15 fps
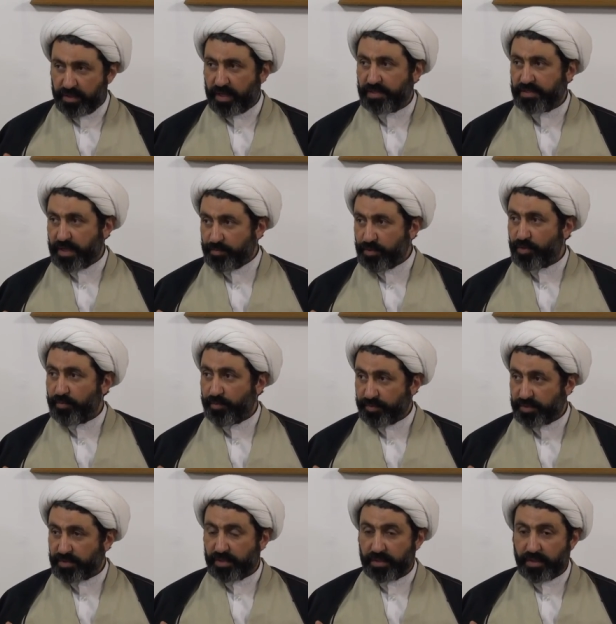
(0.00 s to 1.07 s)
as Amir Muni
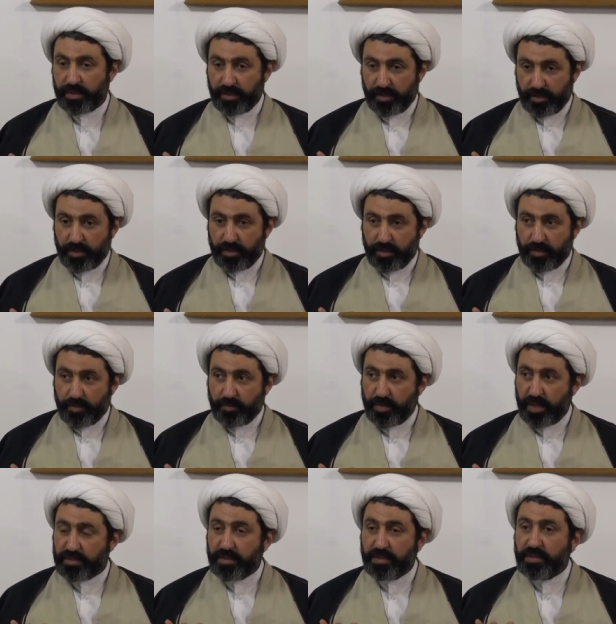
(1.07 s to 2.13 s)
said.
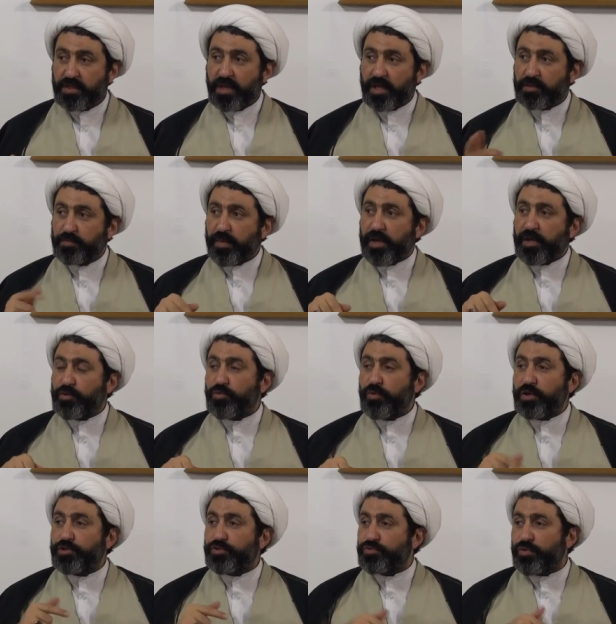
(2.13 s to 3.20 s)
But not by
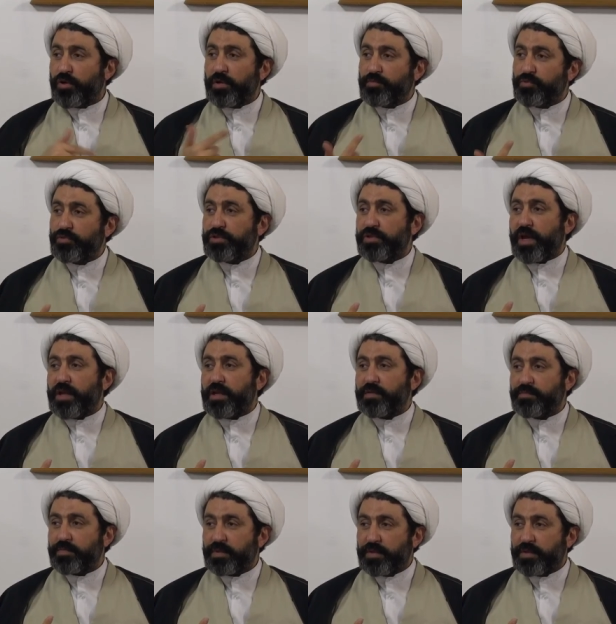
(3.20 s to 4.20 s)
doing zulm to zalim.